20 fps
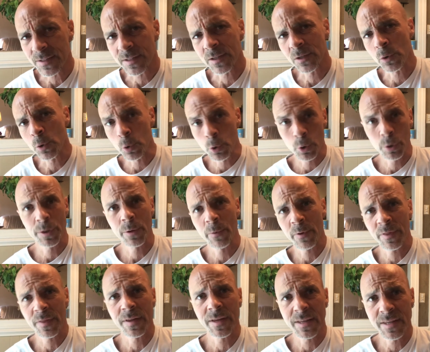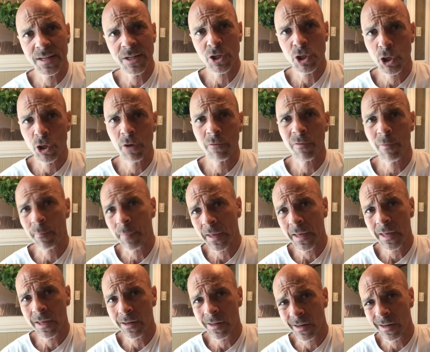usually with the addition of a
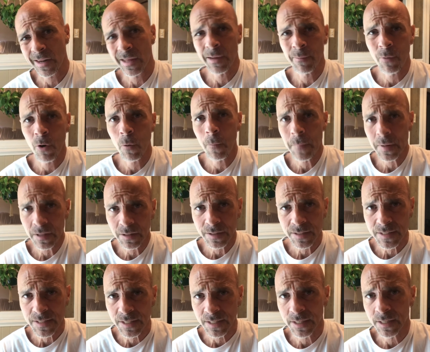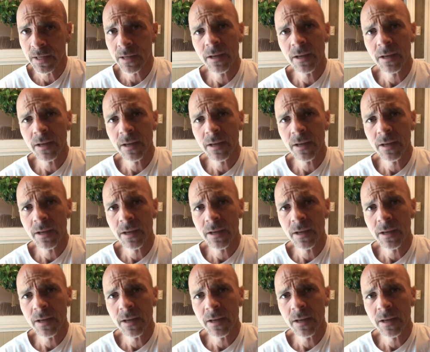pin and immobility.